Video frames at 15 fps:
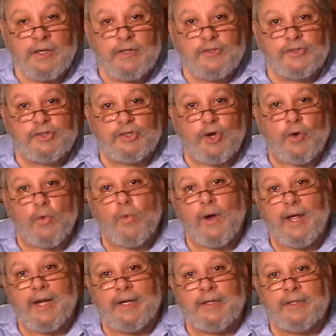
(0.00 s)
So
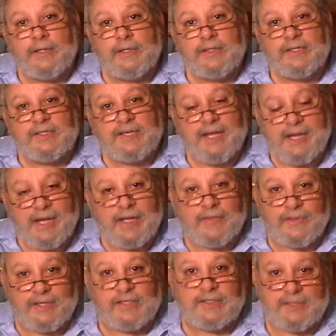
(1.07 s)
when singing
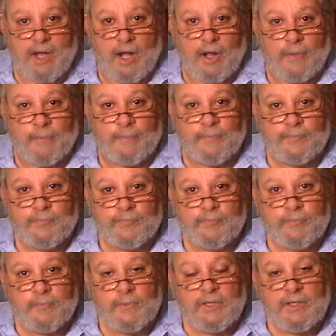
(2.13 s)
this psalm,
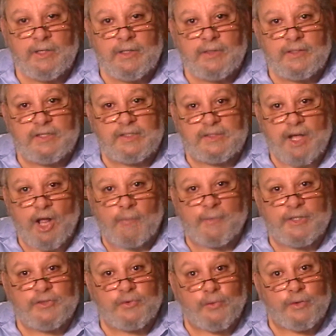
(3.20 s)
the
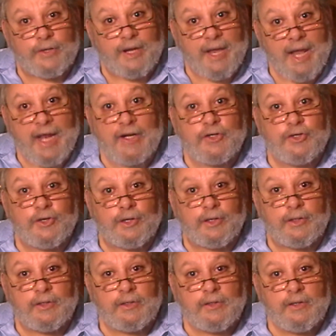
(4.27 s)
psalmist or the
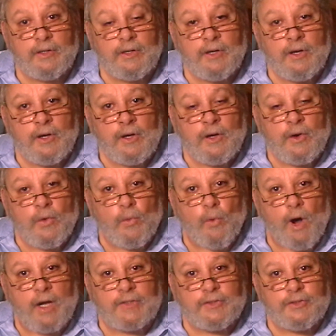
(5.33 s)
cantor
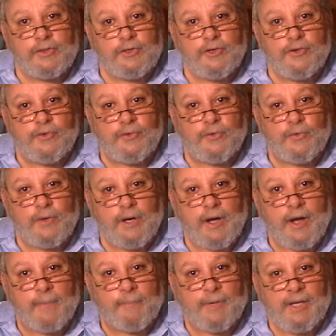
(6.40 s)
wants to
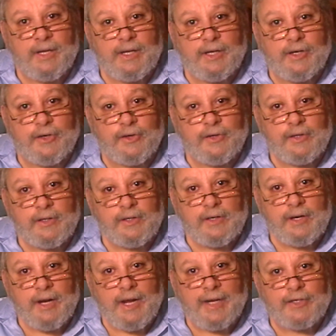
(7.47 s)
appear
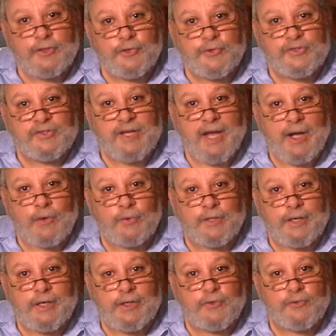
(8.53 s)
and to
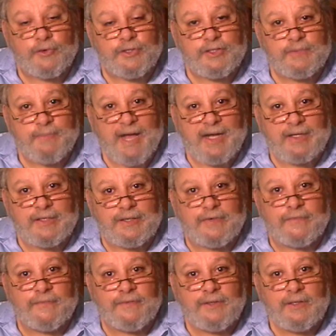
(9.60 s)
sound
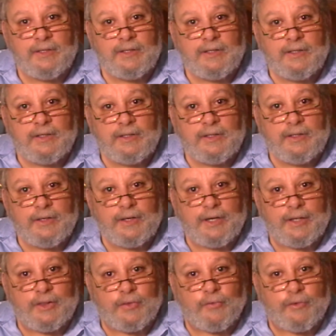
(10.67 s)
introspective
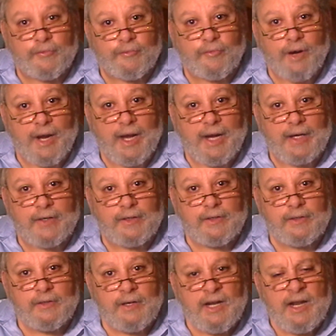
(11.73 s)
in the
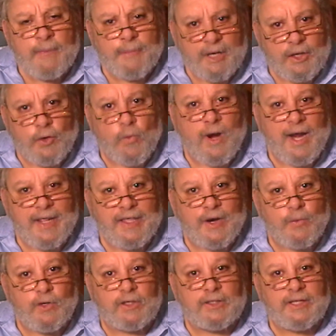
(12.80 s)
refrain, but in a way
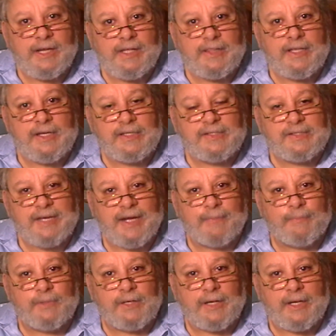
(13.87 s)
that will lead the
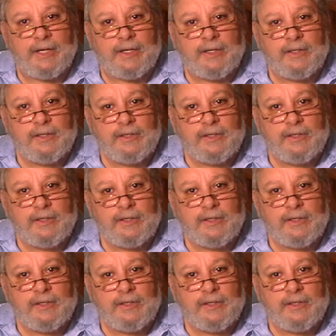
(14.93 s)
assembly